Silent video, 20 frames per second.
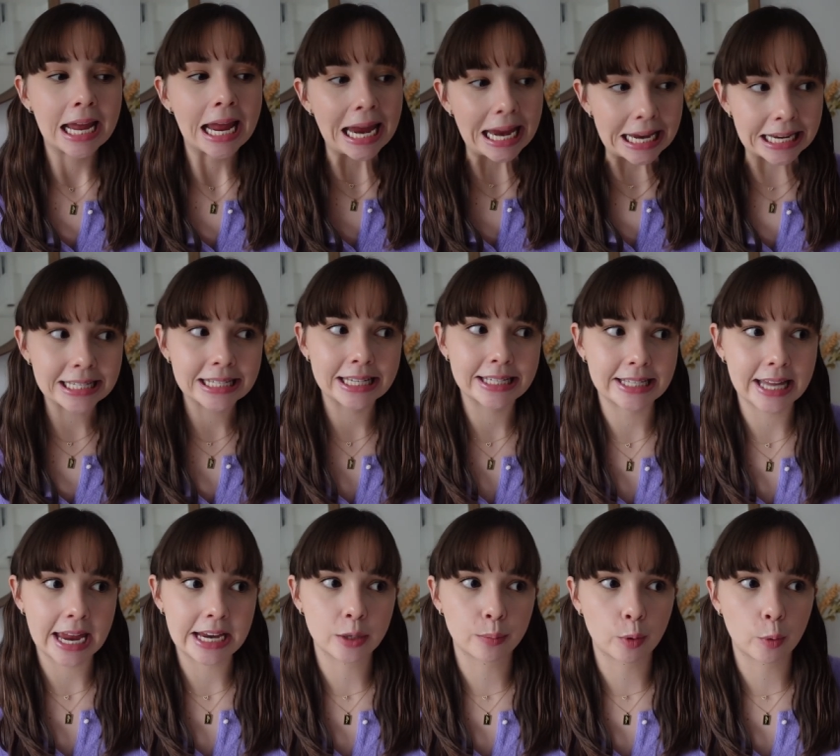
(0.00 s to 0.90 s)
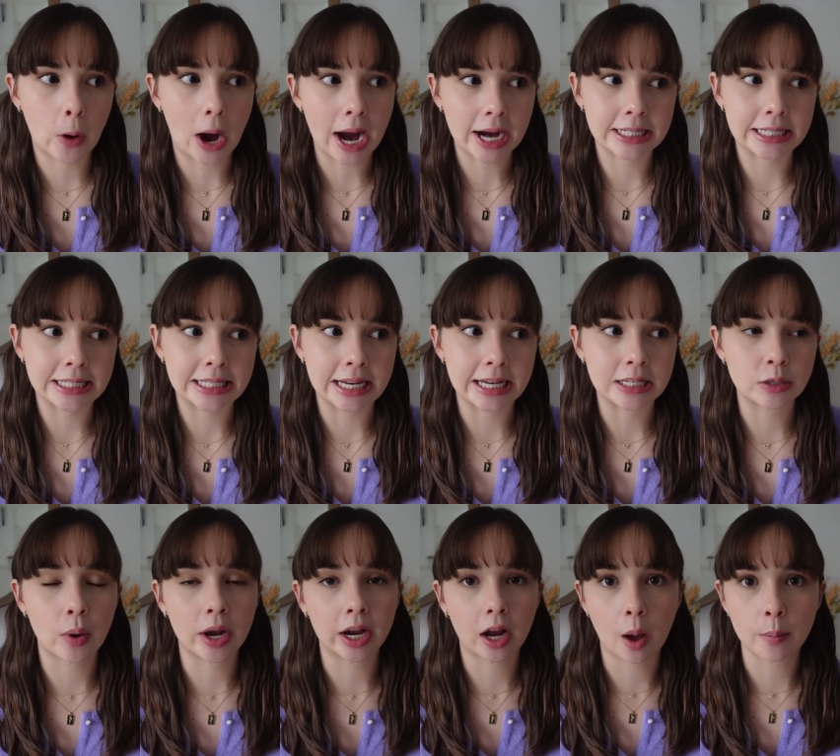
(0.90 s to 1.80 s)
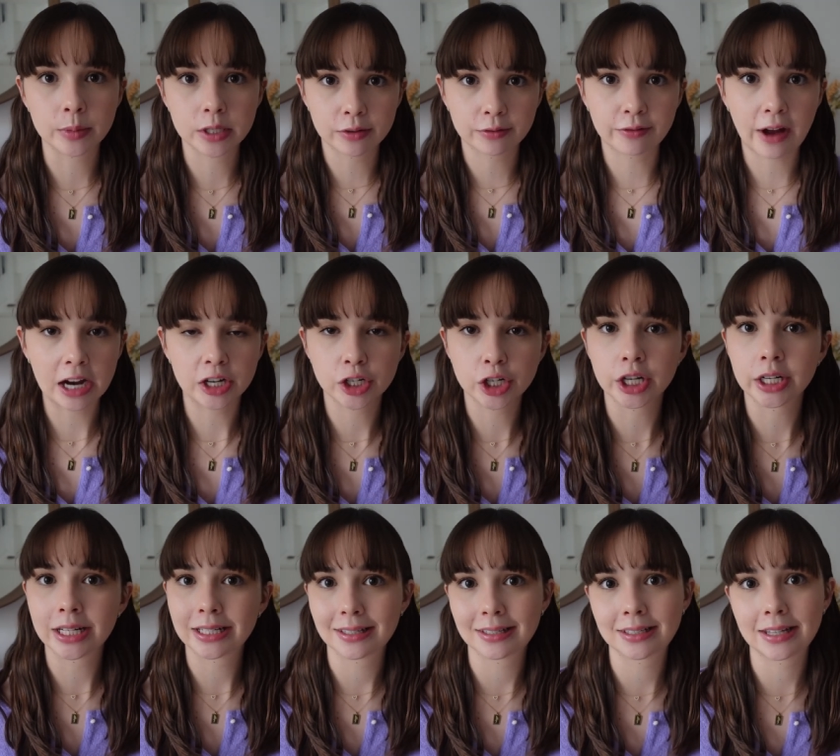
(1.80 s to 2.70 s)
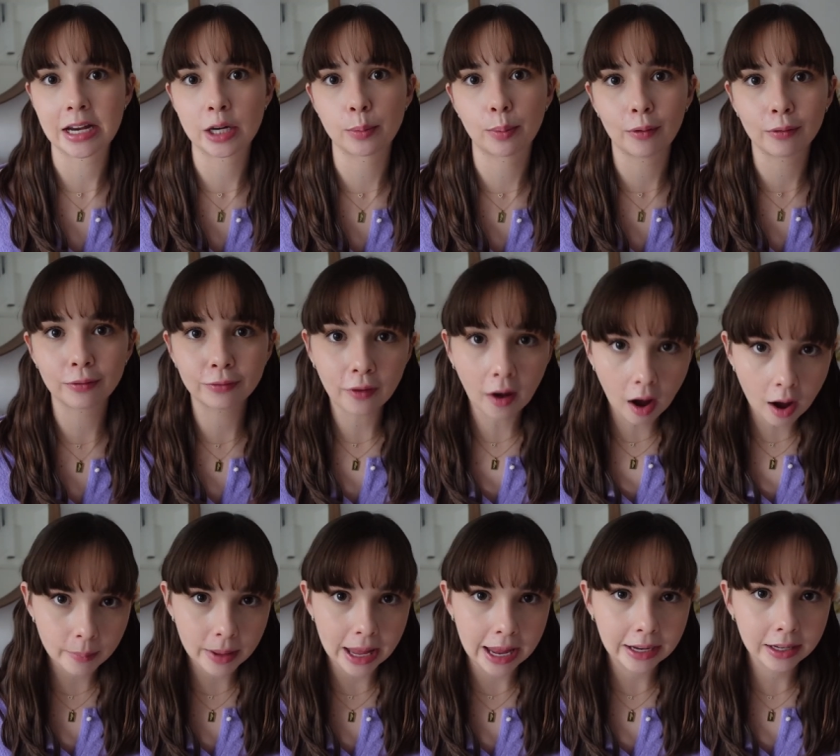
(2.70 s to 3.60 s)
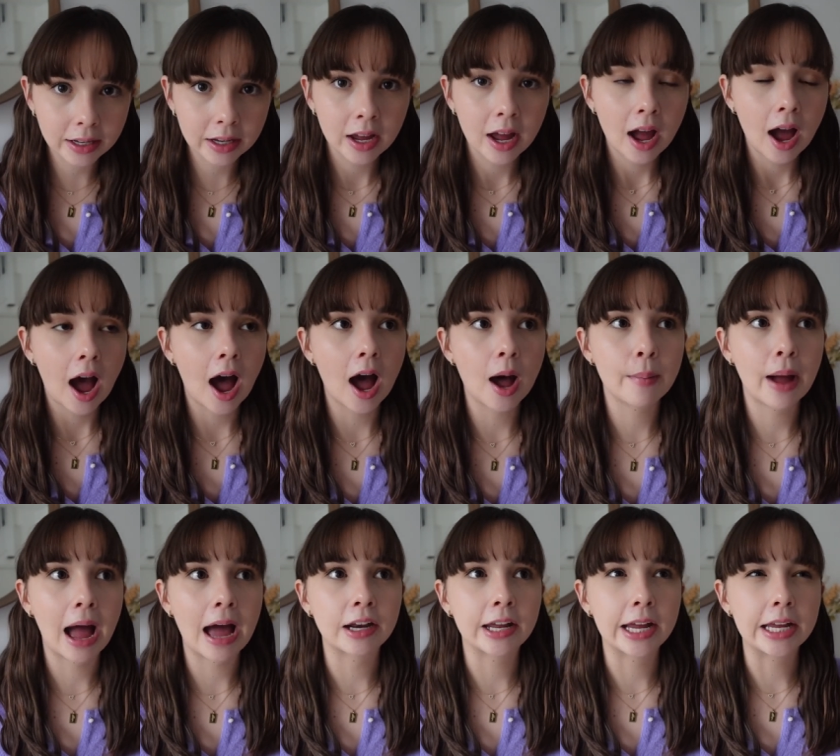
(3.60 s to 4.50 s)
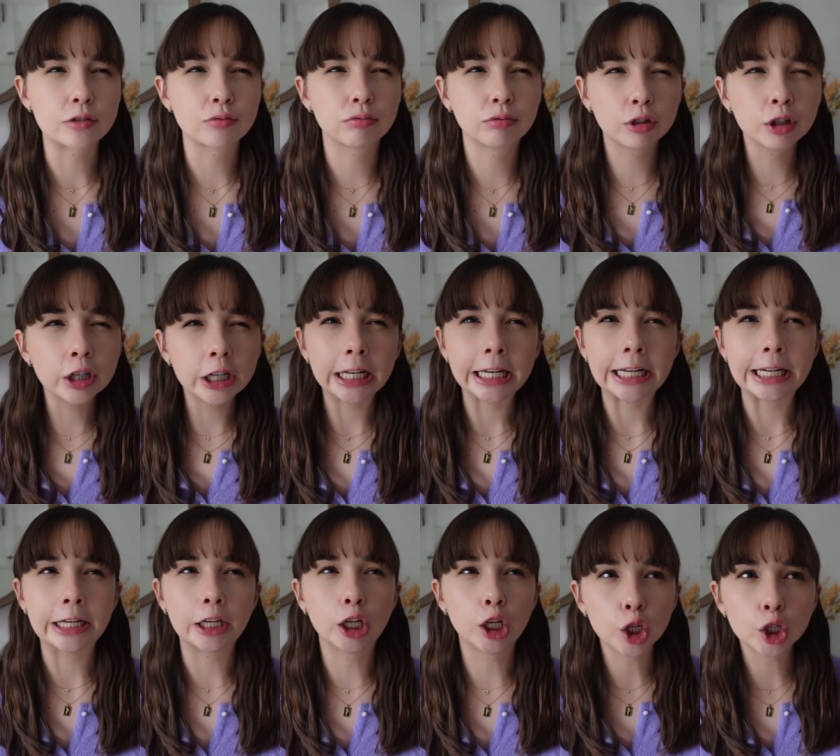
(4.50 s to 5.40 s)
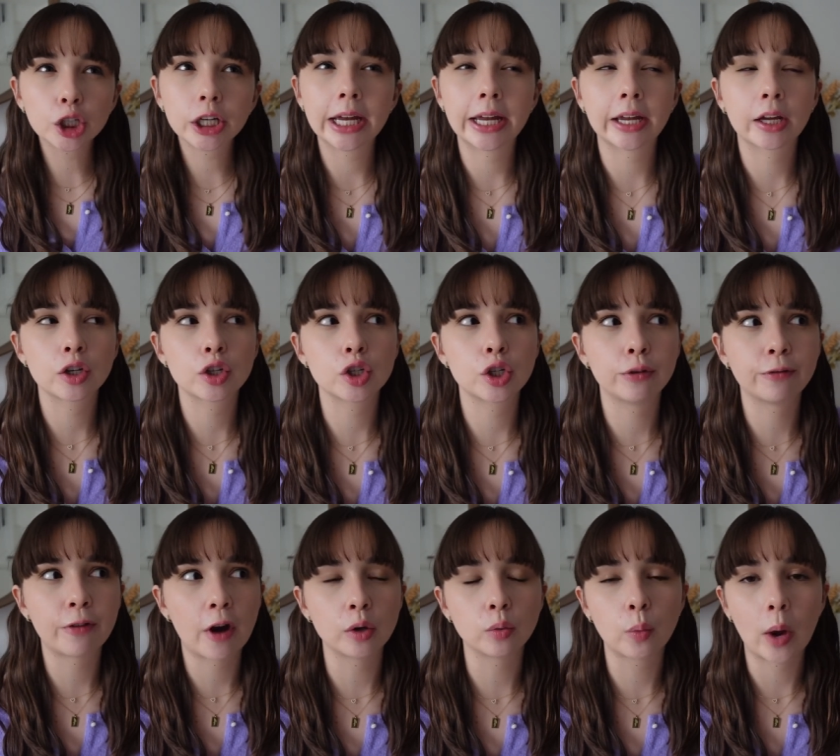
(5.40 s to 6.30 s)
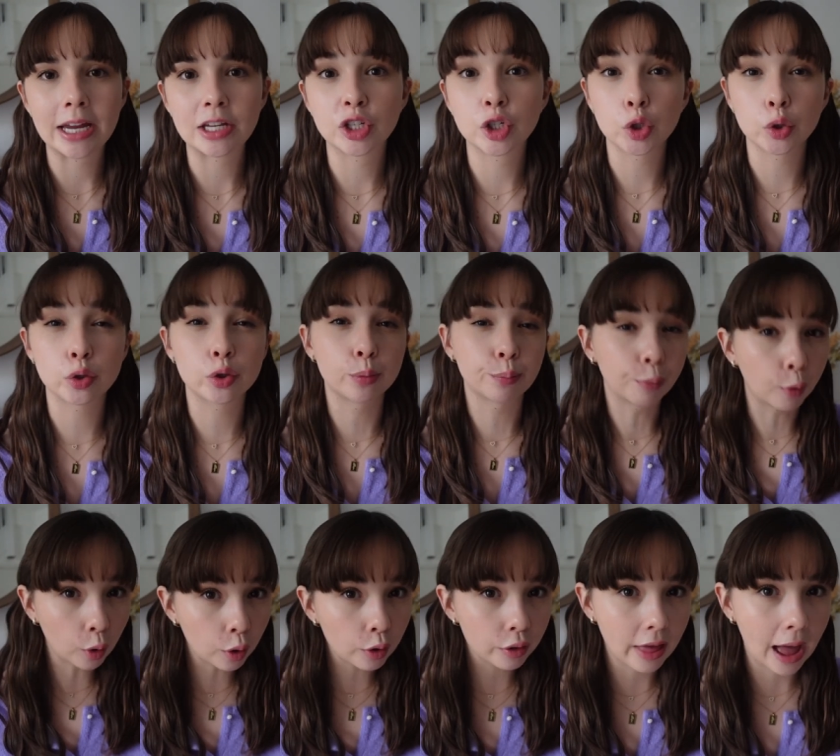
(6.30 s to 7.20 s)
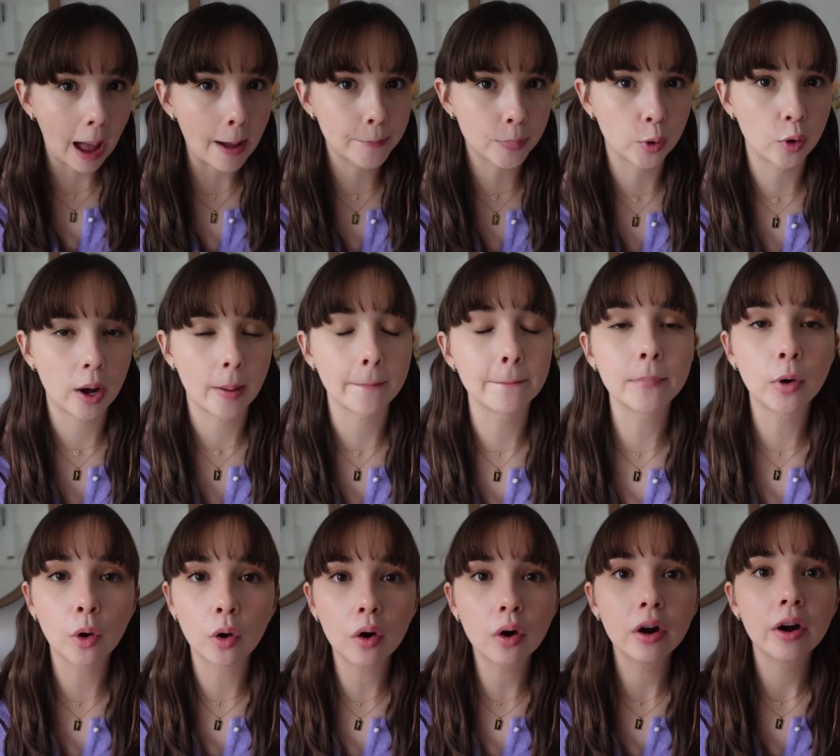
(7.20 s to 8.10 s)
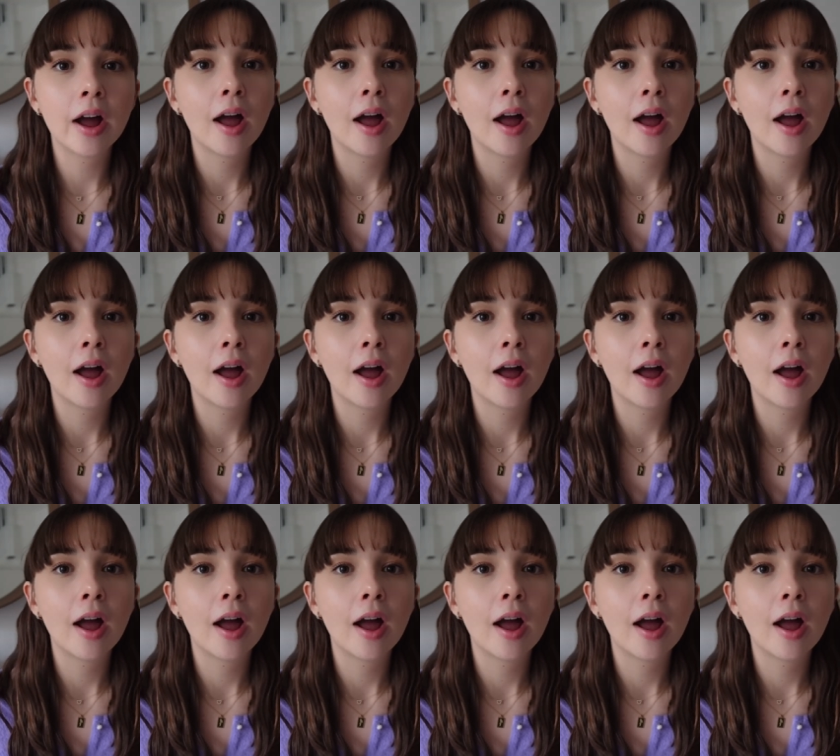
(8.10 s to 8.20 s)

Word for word: in sustainable practices when it comes to fashion, sustainable farming, um, and is really looking to find ways to support that more and more,